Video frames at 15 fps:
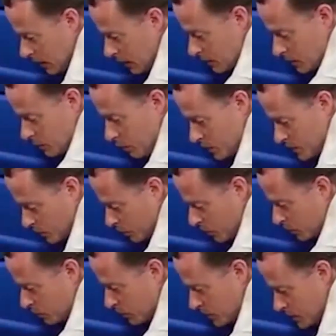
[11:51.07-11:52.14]
otherwise it
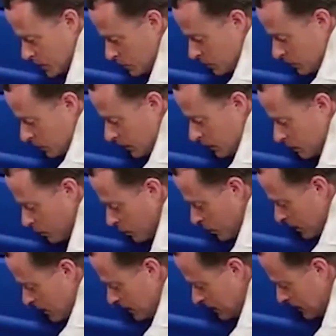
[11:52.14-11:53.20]
will continue to leak water.